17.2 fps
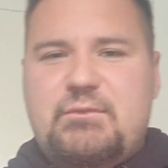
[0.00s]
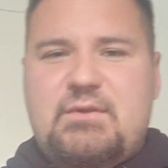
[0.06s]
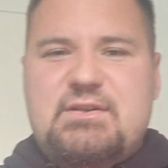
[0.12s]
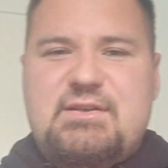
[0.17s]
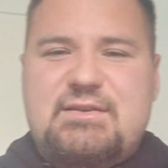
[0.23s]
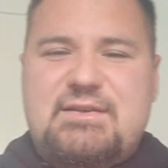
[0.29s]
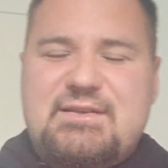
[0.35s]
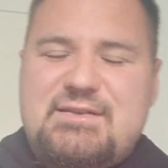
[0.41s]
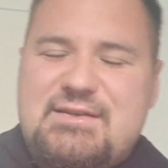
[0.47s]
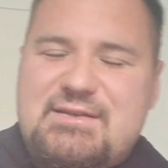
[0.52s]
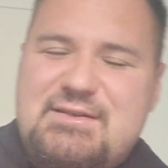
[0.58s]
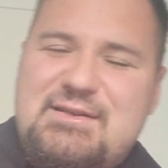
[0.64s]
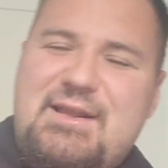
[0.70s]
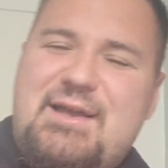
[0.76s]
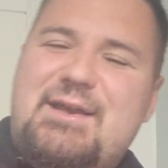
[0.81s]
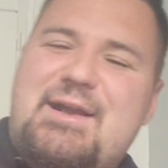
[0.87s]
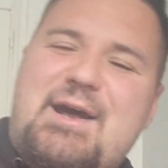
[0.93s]
So this
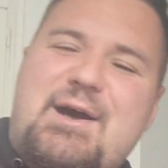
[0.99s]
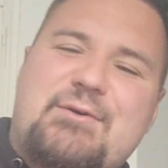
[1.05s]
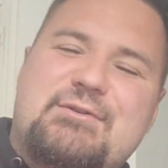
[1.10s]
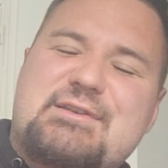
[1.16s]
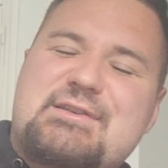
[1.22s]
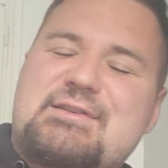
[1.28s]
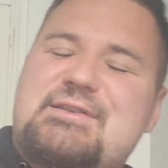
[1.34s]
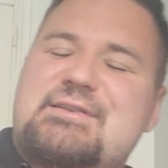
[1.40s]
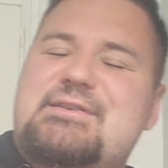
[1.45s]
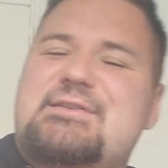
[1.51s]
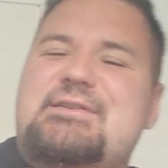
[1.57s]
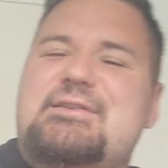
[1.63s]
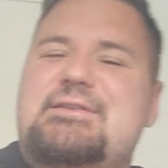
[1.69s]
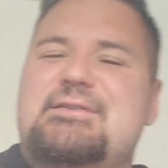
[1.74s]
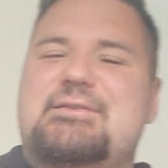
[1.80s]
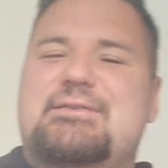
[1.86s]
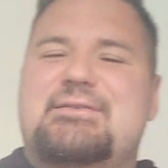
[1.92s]
is like how
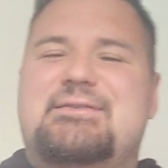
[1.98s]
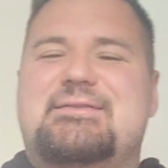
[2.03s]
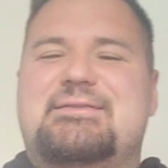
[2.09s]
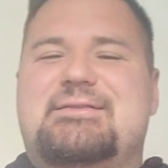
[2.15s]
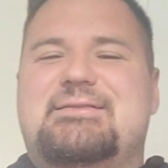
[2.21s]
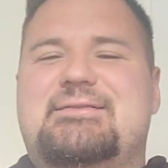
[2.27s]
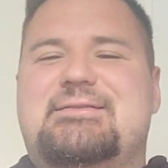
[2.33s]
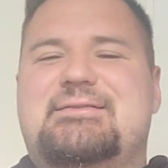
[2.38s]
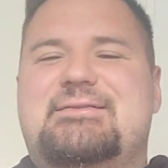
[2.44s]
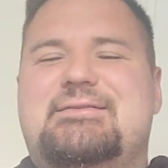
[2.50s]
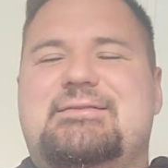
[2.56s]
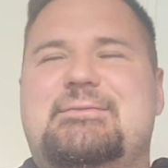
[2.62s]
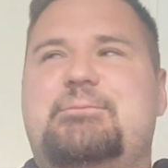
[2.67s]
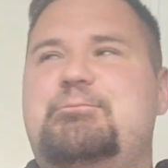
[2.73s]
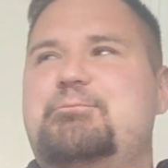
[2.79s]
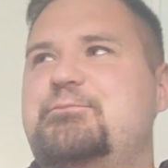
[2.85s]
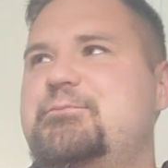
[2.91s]
this
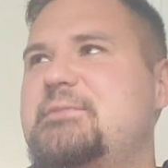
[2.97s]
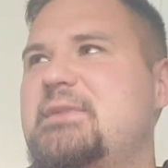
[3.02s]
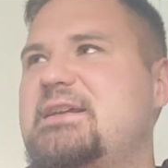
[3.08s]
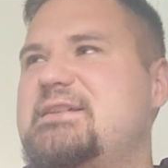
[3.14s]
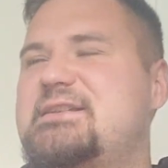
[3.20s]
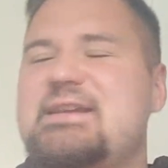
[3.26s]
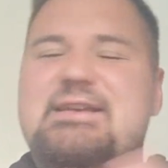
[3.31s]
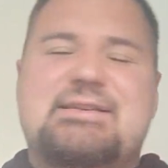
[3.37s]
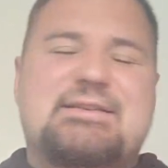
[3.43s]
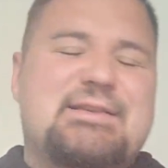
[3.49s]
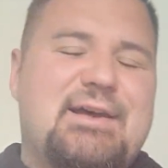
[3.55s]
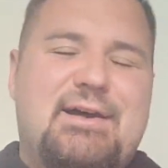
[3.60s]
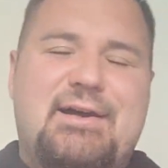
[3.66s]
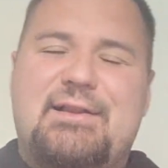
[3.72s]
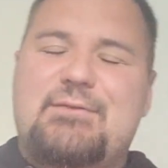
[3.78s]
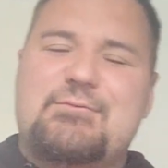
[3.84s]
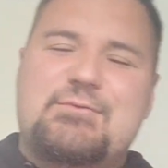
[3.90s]

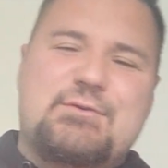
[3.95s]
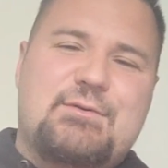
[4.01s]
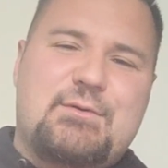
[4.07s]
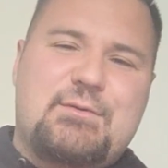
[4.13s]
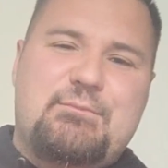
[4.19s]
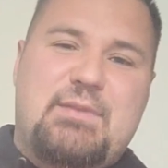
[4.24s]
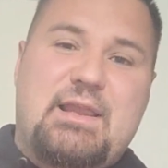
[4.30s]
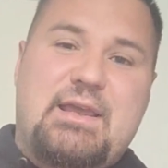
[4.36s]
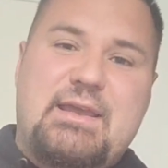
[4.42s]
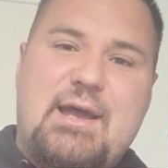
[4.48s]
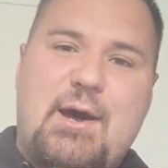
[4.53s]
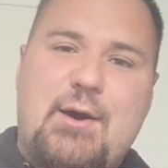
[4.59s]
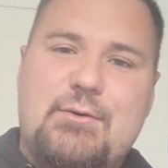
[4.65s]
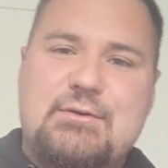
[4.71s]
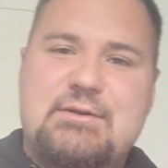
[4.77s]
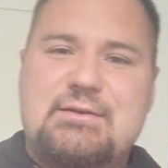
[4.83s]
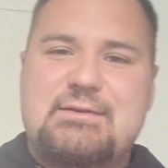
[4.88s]
sextile would play
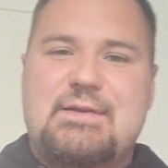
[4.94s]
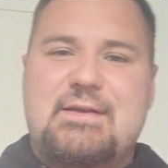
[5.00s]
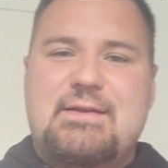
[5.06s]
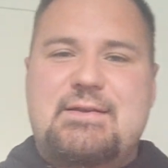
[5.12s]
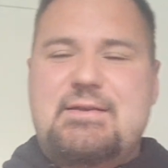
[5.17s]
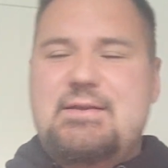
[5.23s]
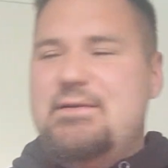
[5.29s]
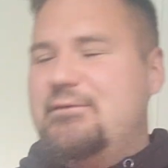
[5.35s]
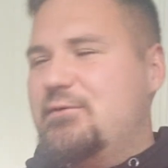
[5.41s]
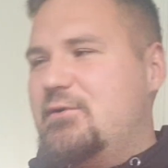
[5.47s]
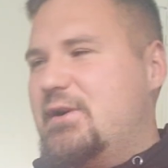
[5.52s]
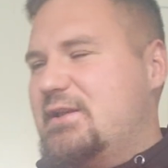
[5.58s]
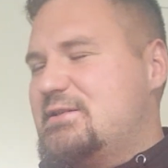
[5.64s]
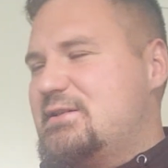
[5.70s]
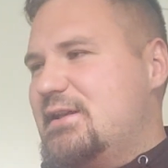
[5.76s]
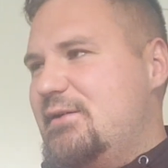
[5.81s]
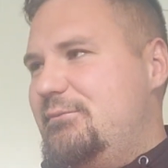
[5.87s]
out, for an
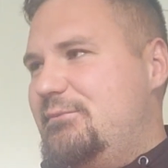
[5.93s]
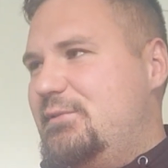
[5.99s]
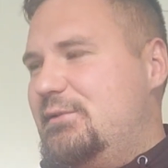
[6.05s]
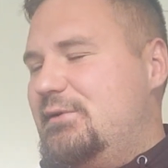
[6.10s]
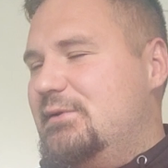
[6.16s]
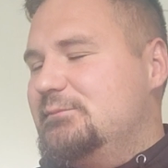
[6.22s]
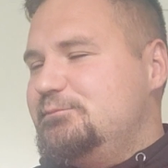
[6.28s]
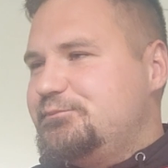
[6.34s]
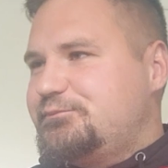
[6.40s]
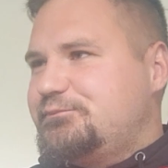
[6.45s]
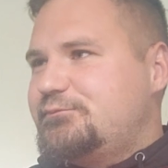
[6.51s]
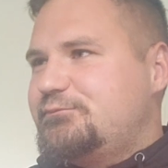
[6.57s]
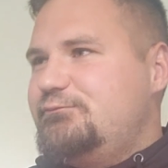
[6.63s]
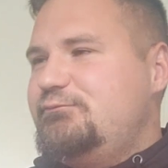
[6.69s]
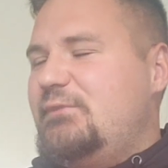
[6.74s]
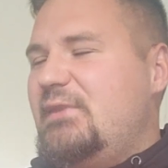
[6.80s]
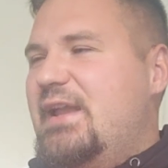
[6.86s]
example.
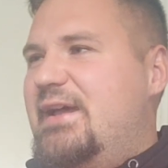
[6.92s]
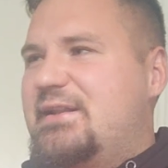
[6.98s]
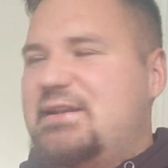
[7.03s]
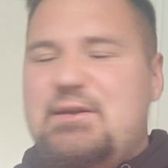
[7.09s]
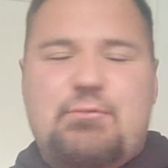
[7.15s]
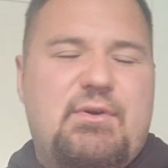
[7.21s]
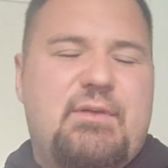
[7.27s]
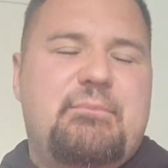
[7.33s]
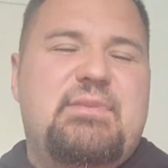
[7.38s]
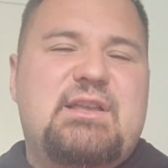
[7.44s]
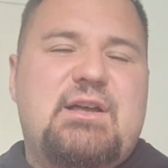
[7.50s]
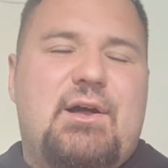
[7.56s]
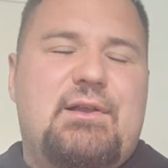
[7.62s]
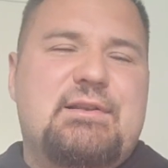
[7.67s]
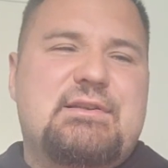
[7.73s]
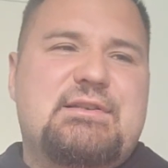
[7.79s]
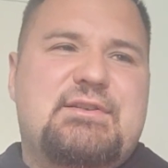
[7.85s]
And there will
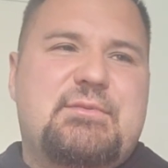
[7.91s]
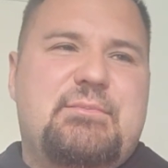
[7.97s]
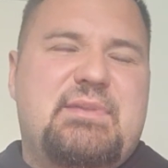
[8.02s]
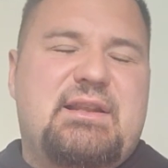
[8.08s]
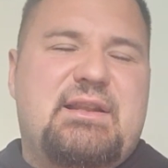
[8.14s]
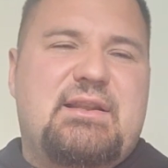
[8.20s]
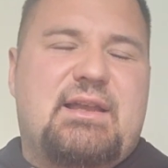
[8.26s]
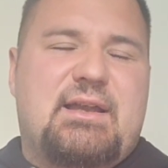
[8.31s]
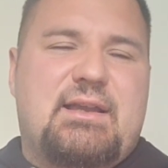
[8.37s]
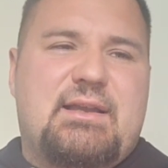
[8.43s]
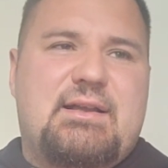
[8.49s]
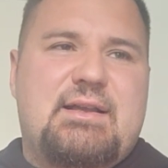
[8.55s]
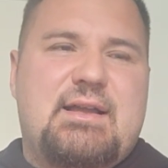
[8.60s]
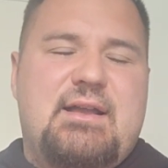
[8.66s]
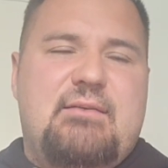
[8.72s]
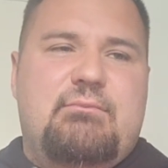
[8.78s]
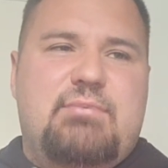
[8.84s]
also be
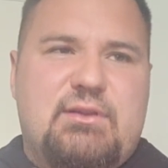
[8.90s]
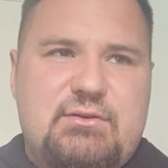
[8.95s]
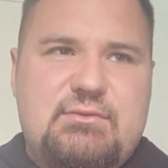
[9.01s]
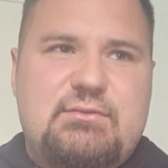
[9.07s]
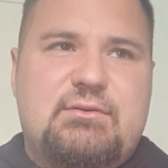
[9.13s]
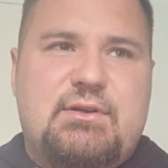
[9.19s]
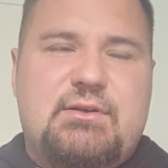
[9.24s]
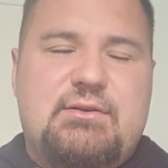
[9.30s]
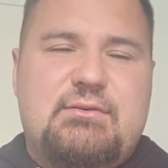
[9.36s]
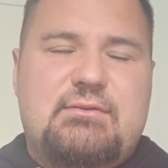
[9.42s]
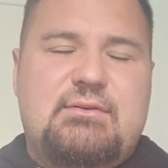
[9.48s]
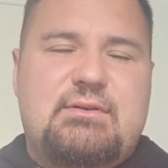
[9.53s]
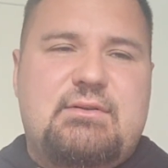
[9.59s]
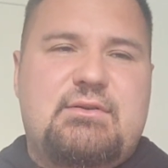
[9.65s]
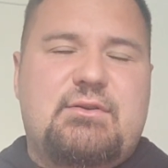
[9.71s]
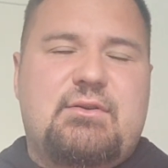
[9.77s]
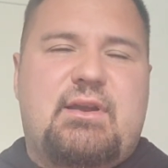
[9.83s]
like
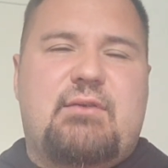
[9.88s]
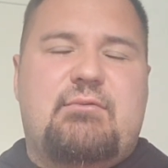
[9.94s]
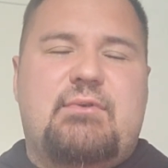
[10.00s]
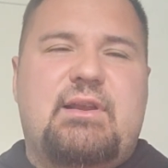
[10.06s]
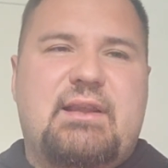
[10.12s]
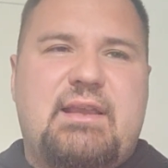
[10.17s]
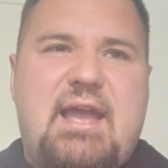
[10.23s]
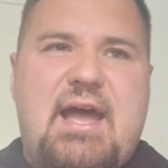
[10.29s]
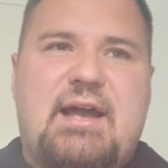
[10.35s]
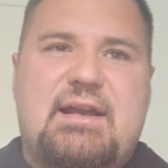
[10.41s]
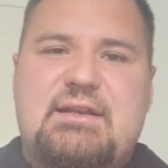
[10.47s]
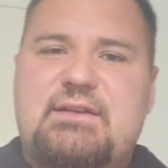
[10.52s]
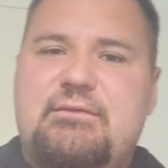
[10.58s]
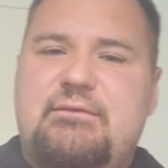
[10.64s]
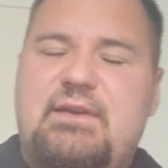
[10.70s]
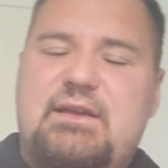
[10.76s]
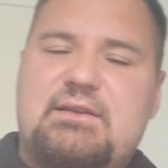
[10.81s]
Pluto, you can really
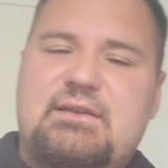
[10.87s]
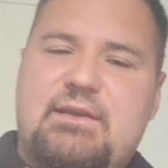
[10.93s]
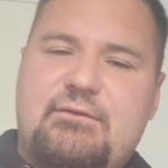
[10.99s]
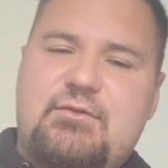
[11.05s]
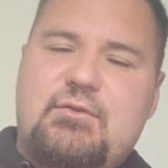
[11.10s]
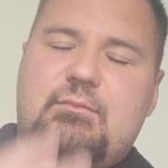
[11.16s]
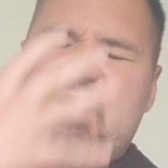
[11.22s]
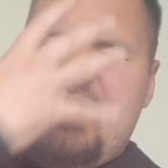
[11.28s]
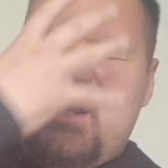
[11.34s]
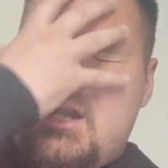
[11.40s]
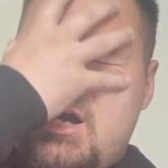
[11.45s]
activate if you're being